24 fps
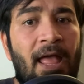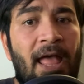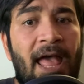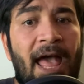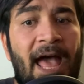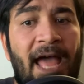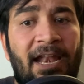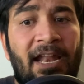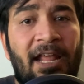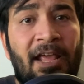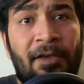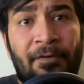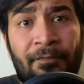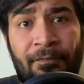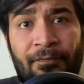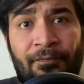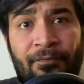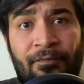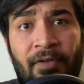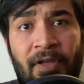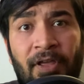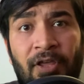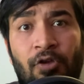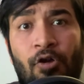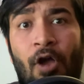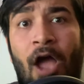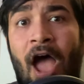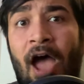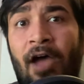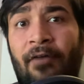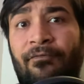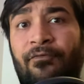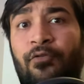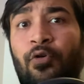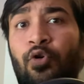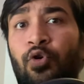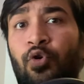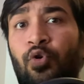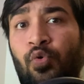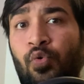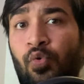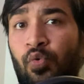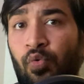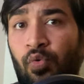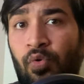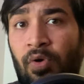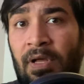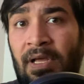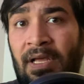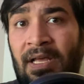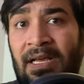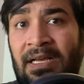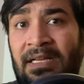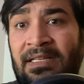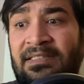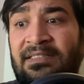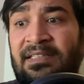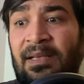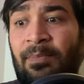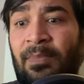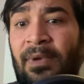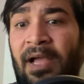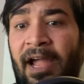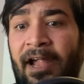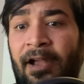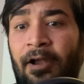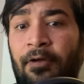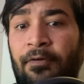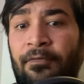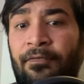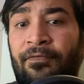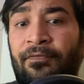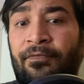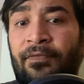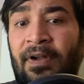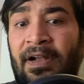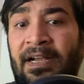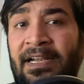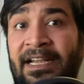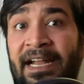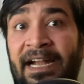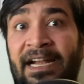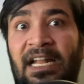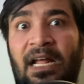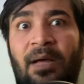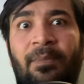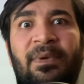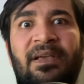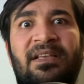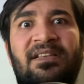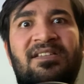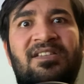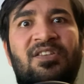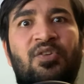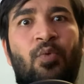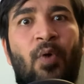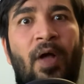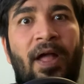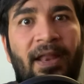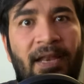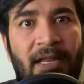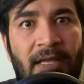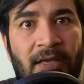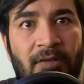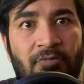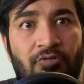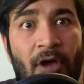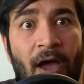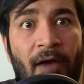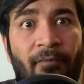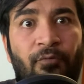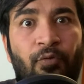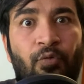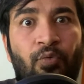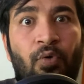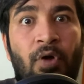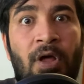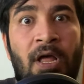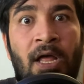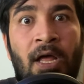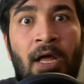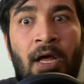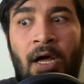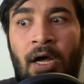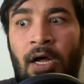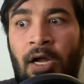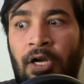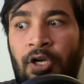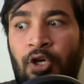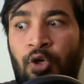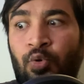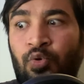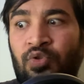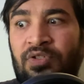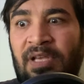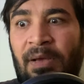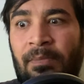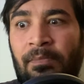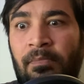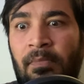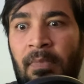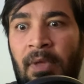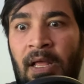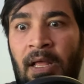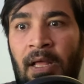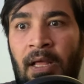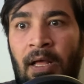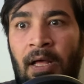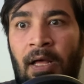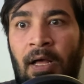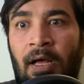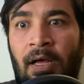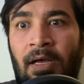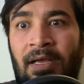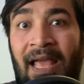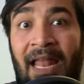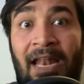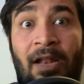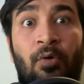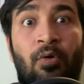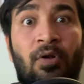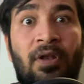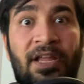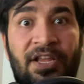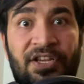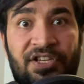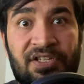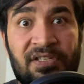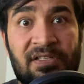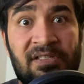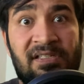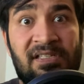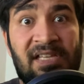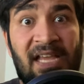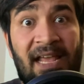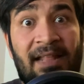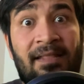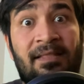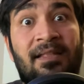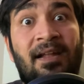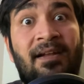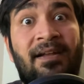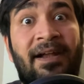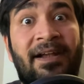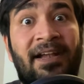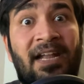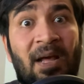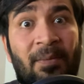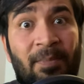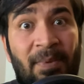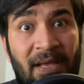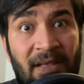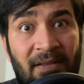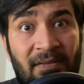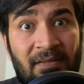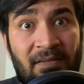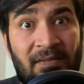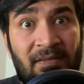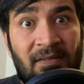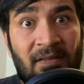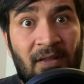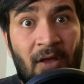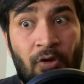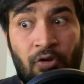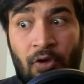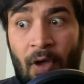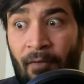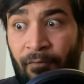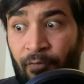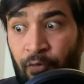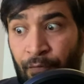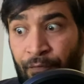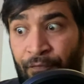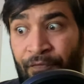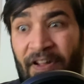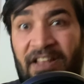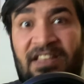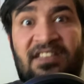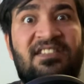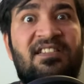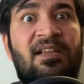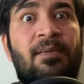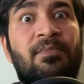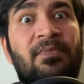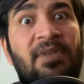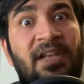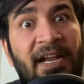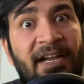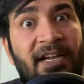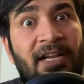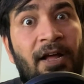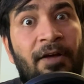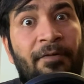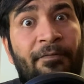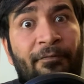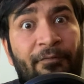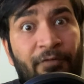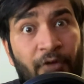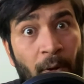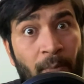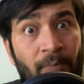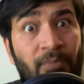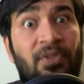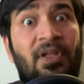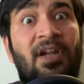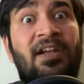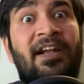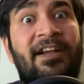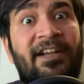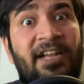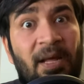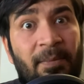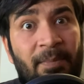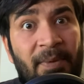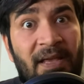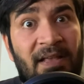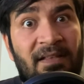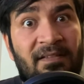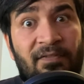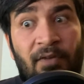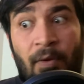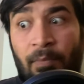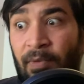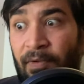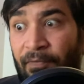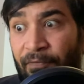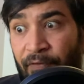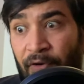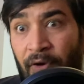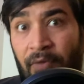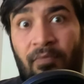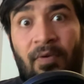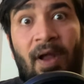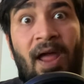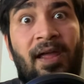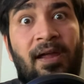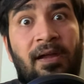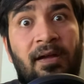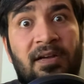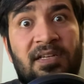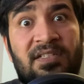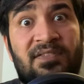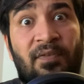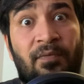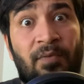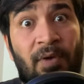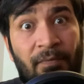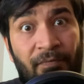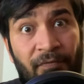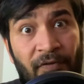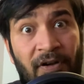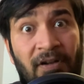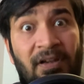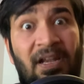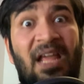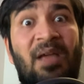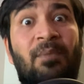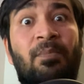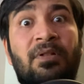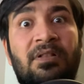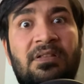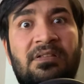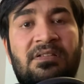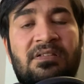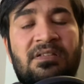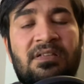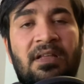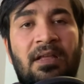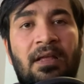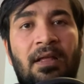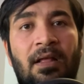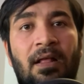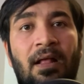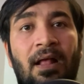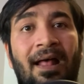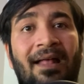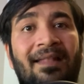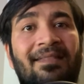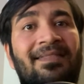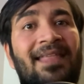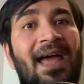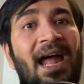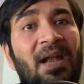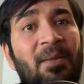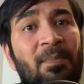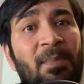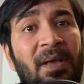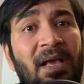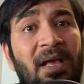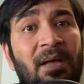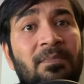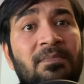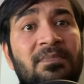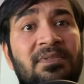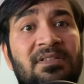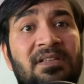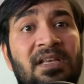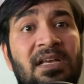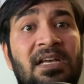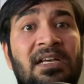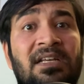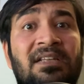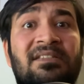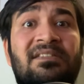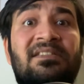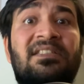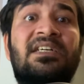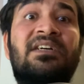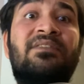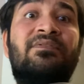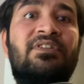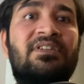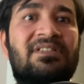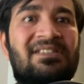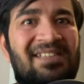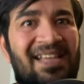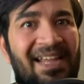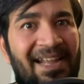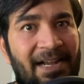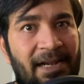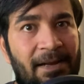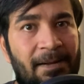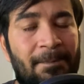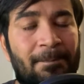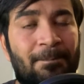And if you have to do some kind of database query, you have to uh, do some uh, calculations in the database, you have to fetch some data from the database, from different records, from different tables, that becomes server side